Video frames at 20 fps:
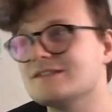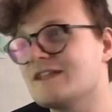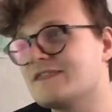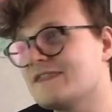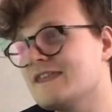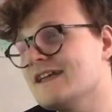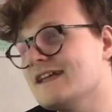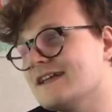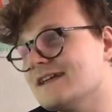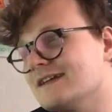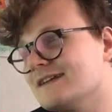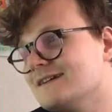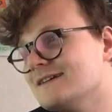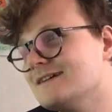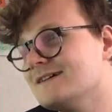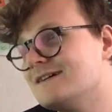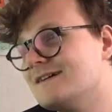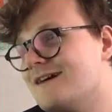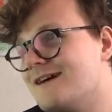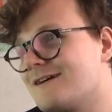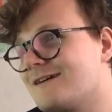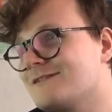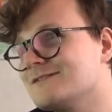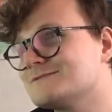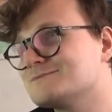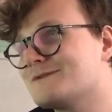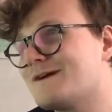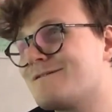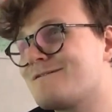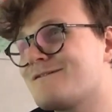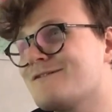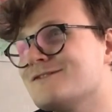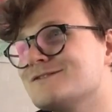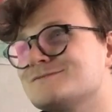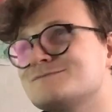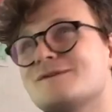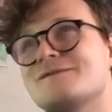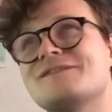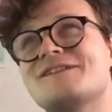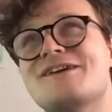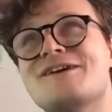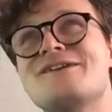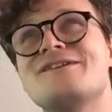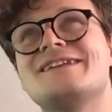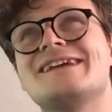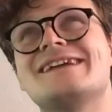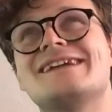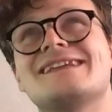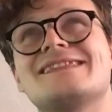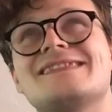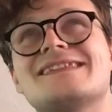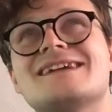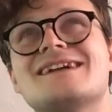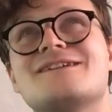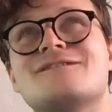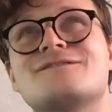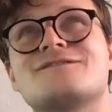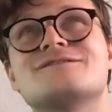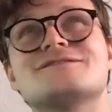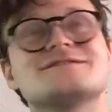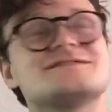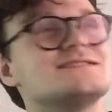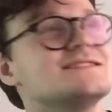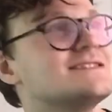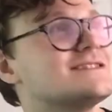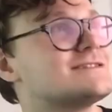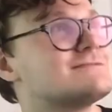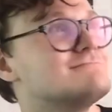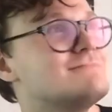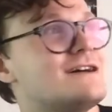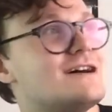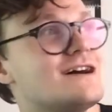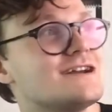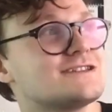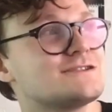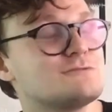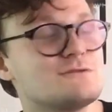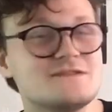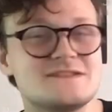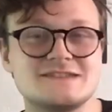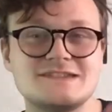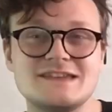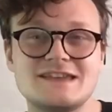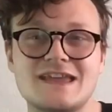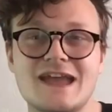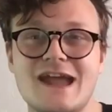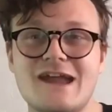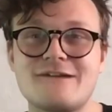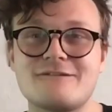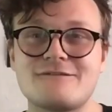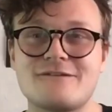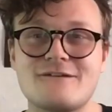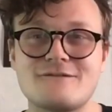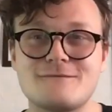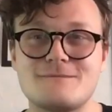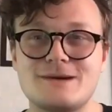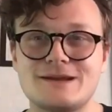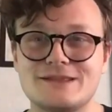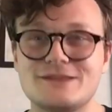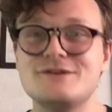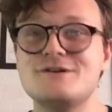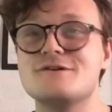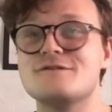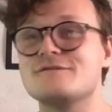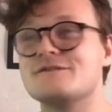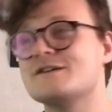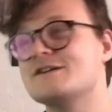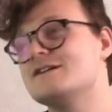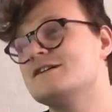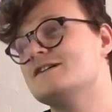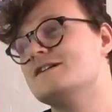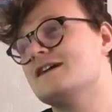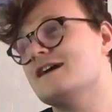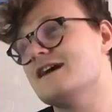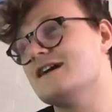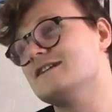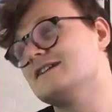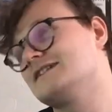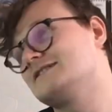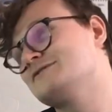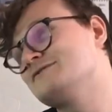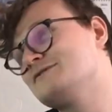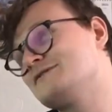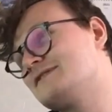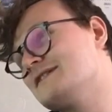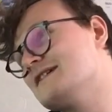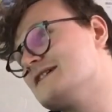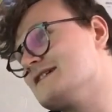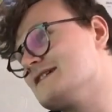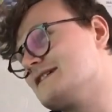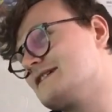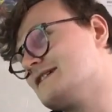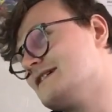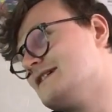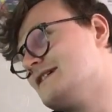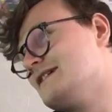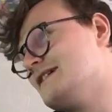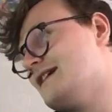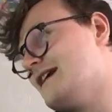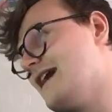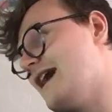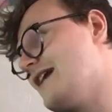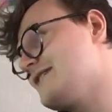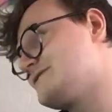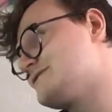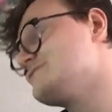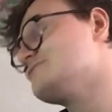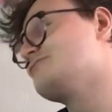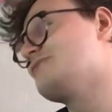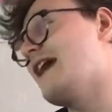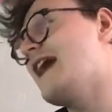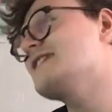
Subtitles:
a thing. Because, of course, we haven't heard anything, of course, since March with C Gang and Forever My Love. And I do think to